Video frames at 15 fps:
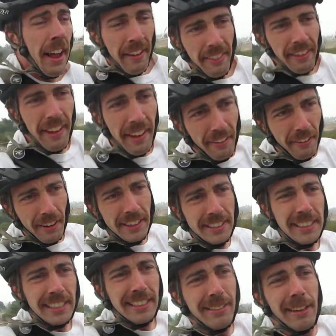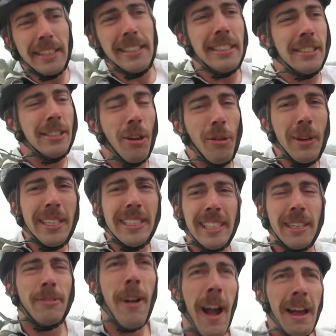The orange is so easy
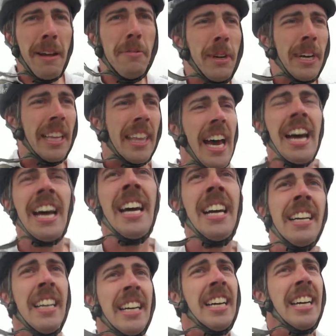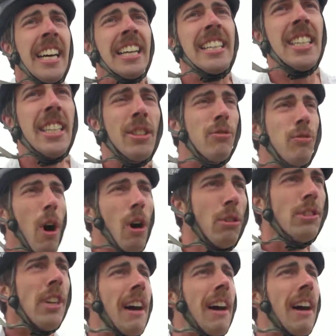to rhyme with. It just rolls